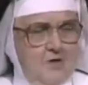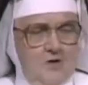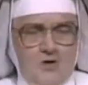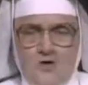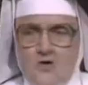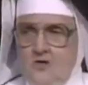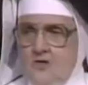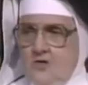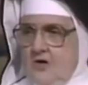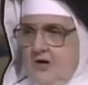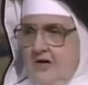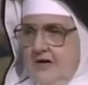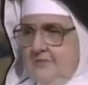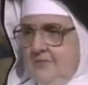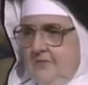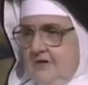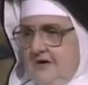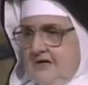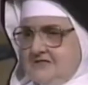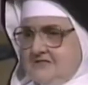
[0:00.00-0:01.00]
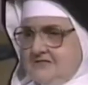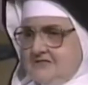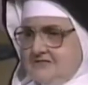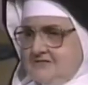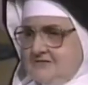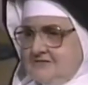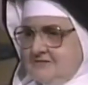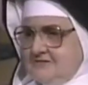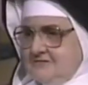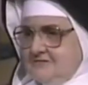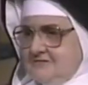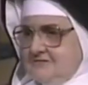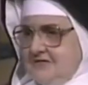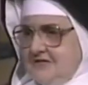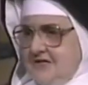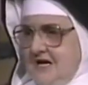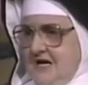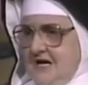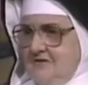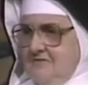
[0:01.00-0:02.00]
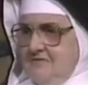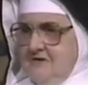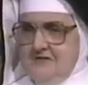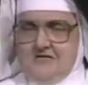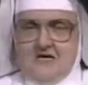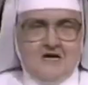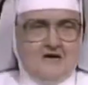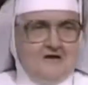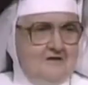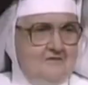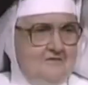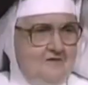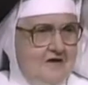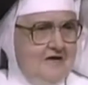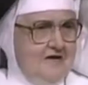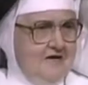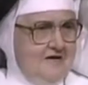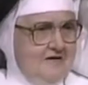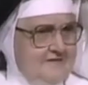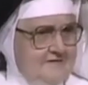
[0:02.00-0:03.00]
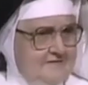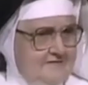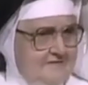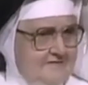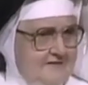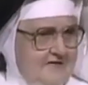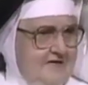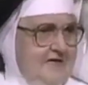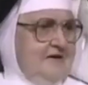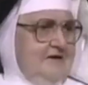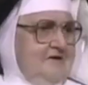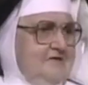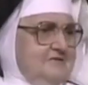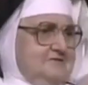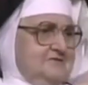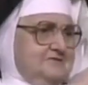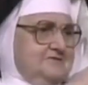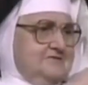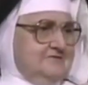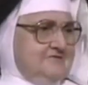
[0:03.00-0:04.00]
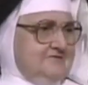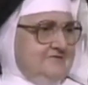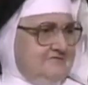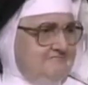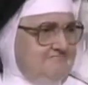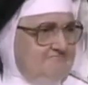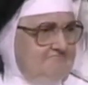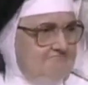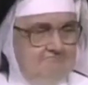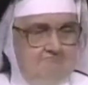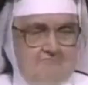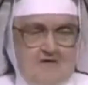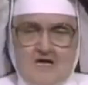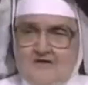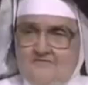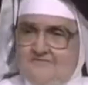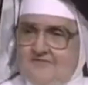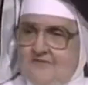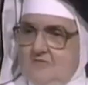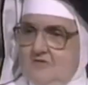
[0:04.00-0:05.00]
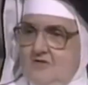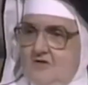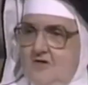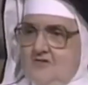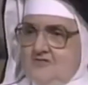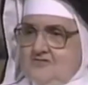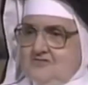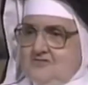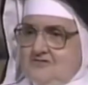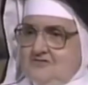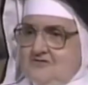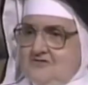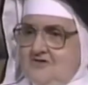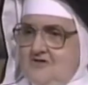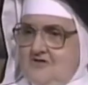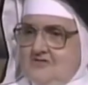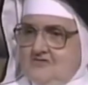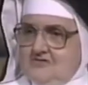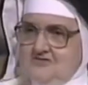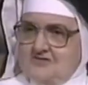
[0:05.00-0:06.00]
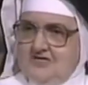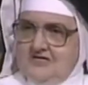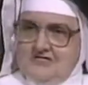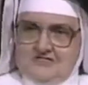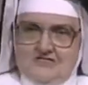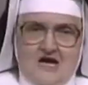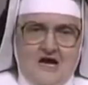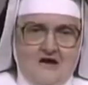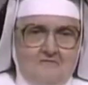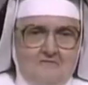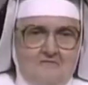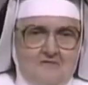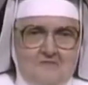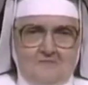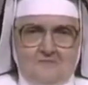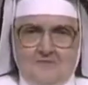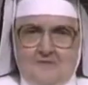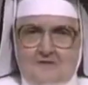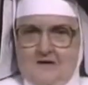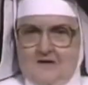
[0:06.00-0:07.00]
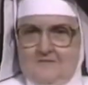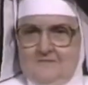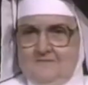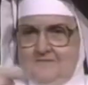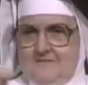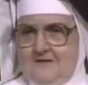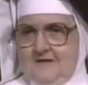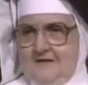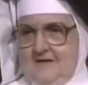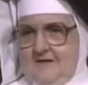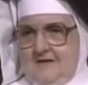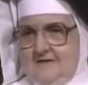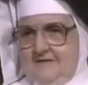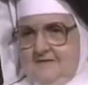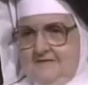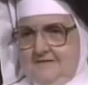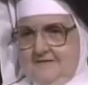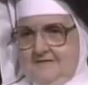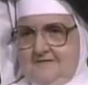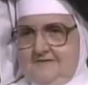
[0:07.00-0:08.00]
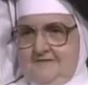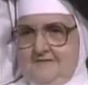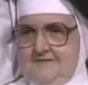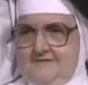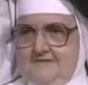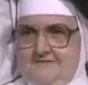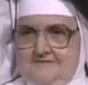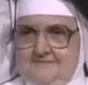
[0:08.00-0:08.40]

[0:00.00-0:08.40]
Okay, boys, today we take away the dealers. And from coast to coast, they start ripping up the dealers.